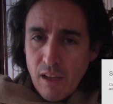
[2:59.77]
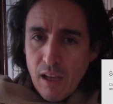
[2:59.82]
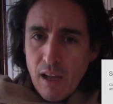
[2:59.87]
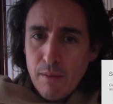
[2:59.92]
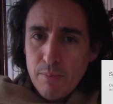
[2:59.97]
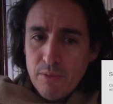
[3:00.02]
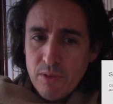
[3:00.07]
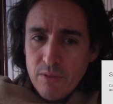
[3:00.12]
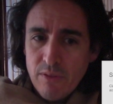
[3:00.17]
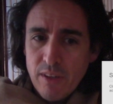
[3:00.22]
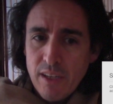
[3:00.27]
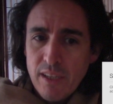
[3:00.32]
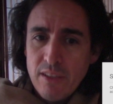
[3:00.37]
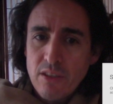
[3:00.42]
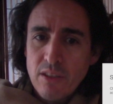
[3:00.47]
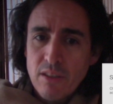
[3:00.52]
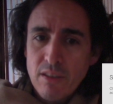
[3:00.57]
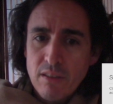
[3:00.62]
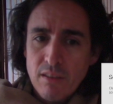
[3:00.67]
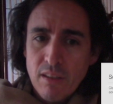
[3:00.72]

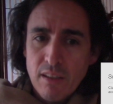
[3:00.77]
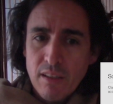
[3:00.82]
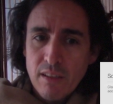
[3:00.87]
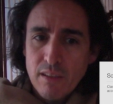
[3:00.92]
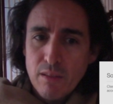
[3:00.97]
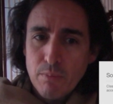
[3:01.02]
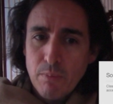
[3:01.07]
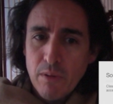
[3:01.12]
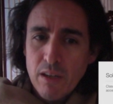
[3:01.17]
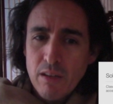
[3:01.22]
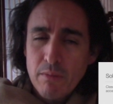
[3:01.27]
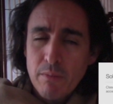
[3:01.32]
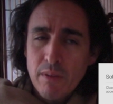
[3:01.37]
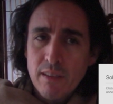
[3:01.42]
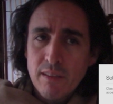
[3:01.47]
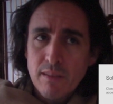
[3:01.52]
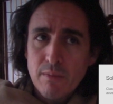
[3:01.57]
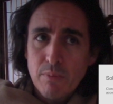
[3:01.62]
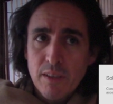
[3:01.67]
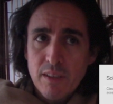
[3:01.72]
observations and experiments,